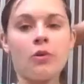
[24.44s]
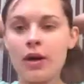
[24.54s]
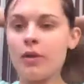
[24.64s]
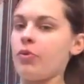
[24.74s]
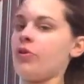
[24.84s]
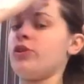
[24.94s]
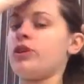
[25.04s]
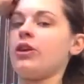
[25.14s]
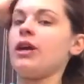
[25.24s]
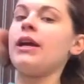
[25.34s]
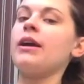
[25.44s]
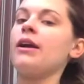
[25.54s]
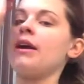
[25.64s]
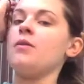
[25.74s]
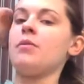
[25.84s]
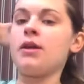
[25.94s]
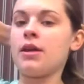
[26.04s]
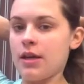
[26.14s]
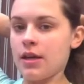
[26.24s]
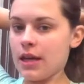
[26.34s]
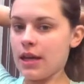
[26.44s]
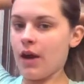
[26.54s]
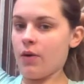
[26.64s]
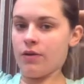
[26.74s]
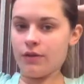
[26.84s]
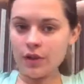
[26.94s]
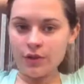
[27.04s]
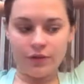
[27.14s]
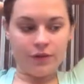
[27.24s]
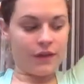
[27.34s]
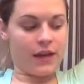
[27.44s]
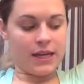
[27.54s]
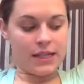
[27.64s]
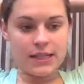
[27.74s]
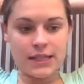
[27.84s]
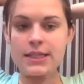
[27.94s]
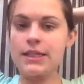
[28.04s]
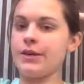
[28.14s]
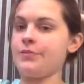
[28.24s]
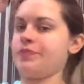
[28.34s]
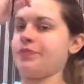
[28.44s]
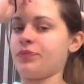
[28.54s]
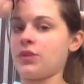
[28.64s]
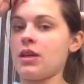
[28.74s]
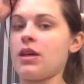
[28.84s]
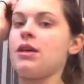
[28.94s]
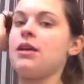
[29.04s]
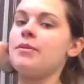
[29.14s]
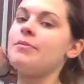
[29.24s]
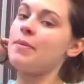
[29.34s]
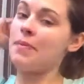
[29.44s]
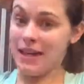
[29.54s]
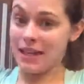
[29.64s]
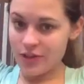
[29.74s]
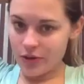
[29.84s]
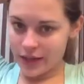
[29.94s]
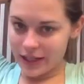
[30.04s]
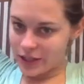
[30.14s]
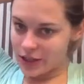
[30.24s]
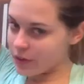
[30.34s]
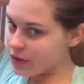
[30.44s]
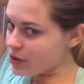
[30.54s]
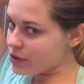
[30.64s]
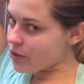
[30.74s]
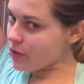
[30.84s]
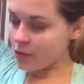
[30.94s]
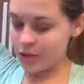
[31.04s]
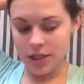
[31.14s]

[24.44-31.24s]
want to pull your hair up and out of your face. My bangs don't like to do what they're told.